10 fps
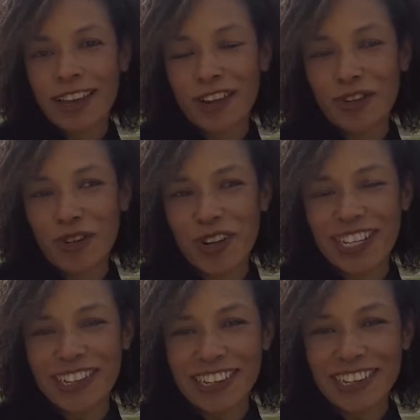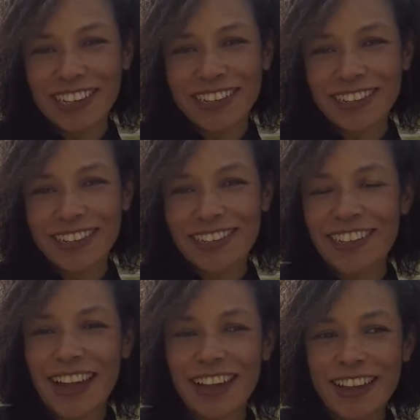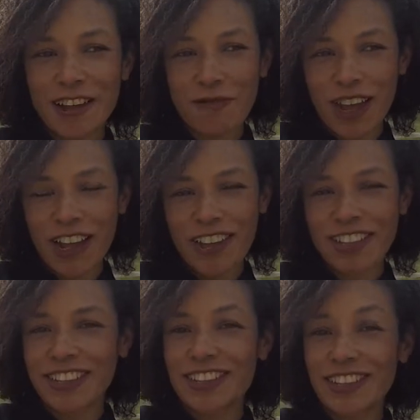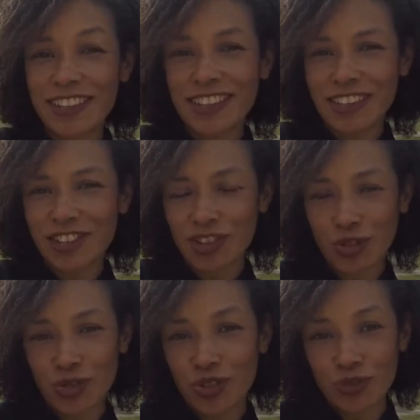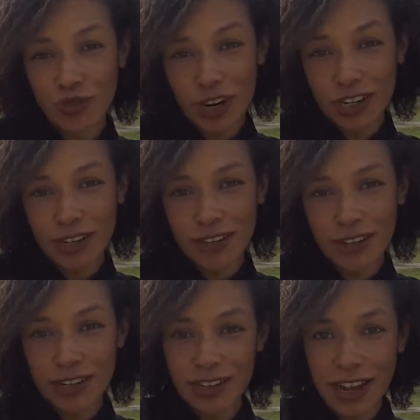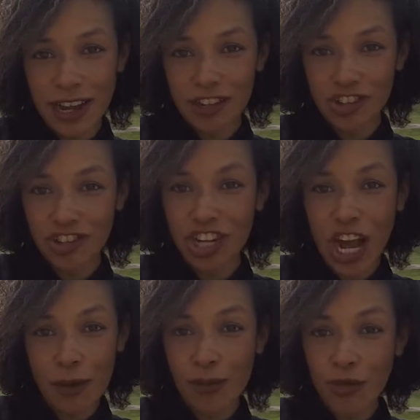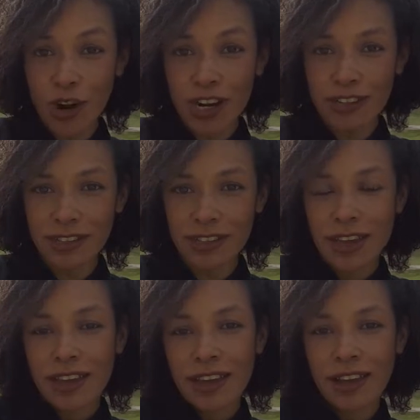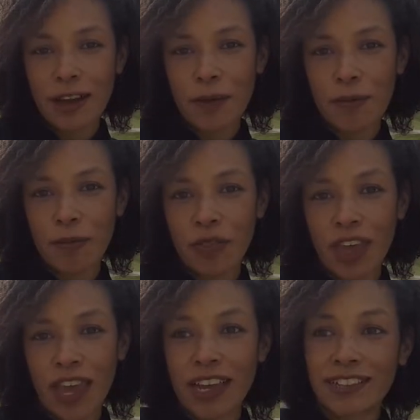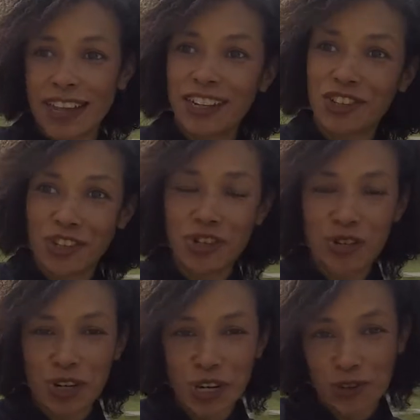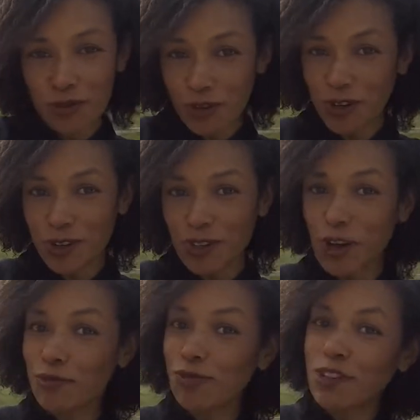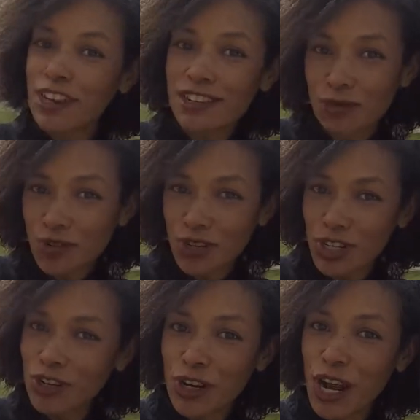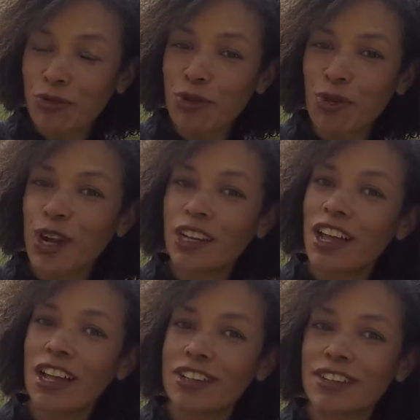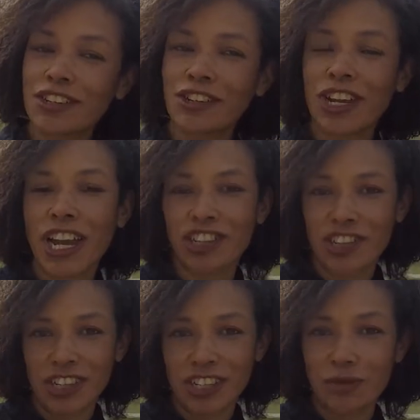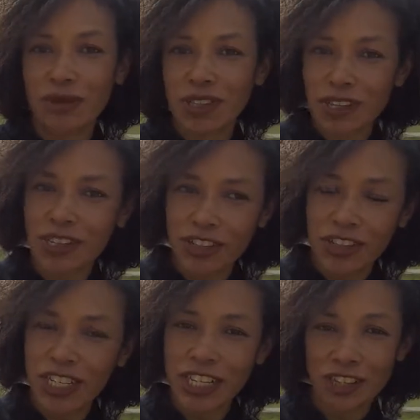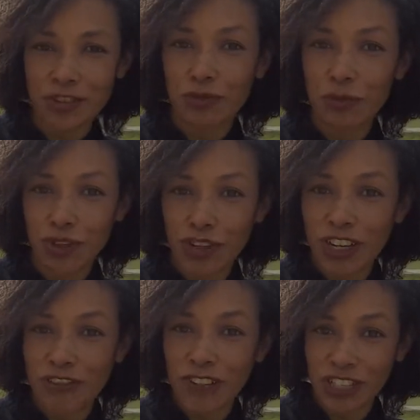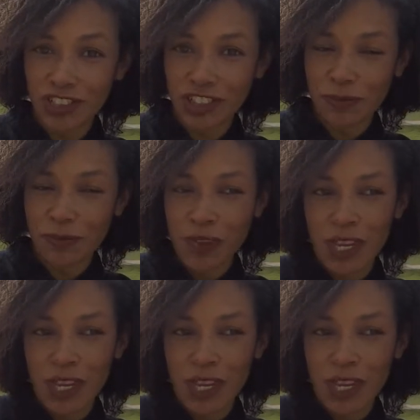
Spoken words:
Croatia, talking about the 6 exclusive rights that attach to copyrights that attach to creative works that are protectable under copyright laws internationally, particularly under the Berne Convention.